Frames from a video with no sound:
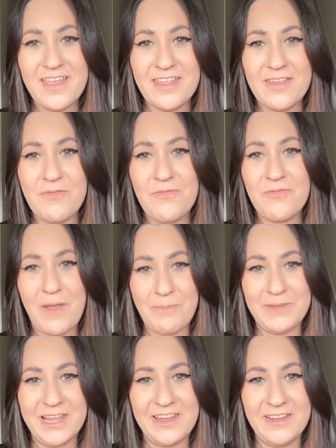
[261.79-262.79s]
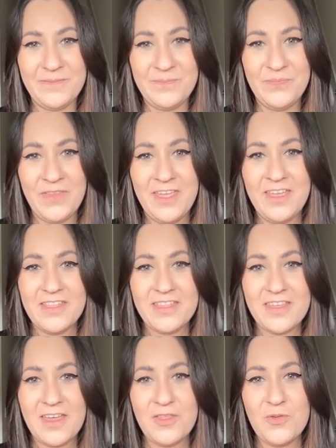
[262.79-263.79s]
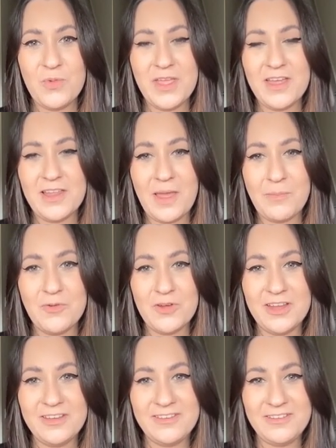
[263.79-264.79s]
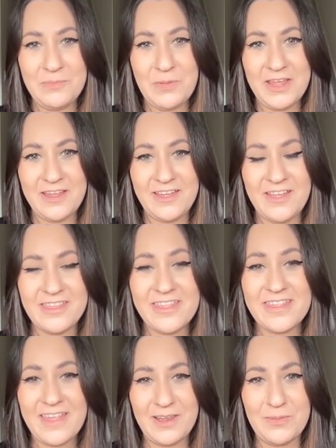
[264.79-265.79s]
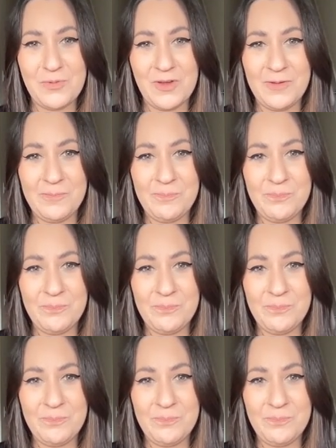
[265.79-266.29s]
is a family. Together we collaborate, debate, and celebrate.